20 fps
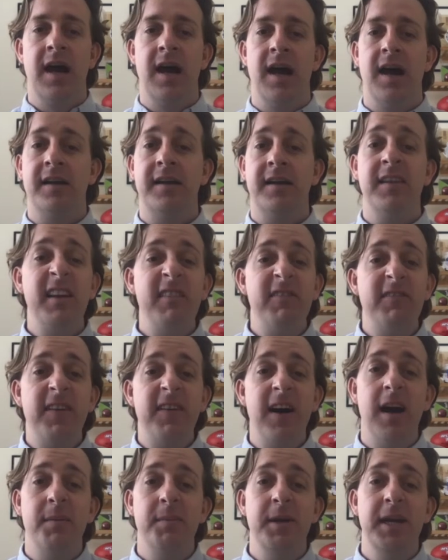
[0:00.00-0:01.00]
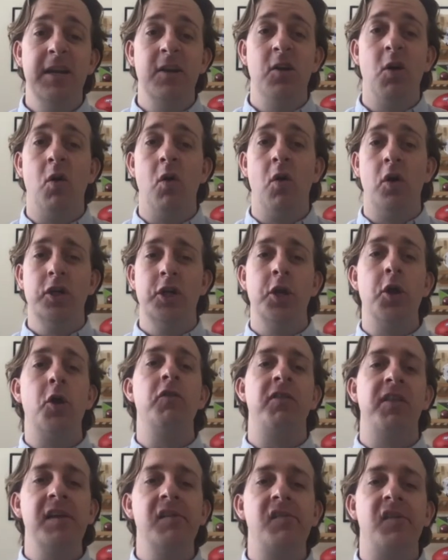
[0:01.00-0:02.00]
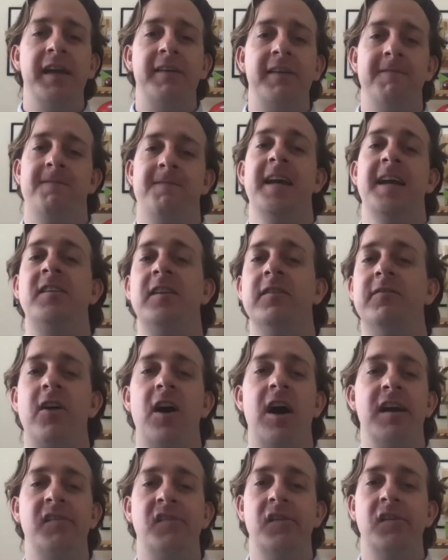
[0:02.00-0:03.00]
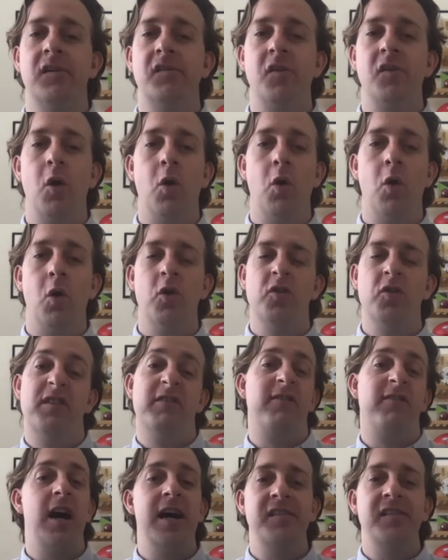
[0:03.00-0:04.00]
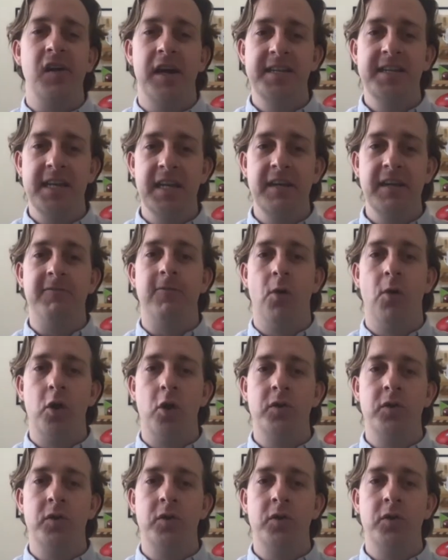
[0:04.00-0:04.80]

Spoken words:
click farming, or, things like fake devices or device ID fraud.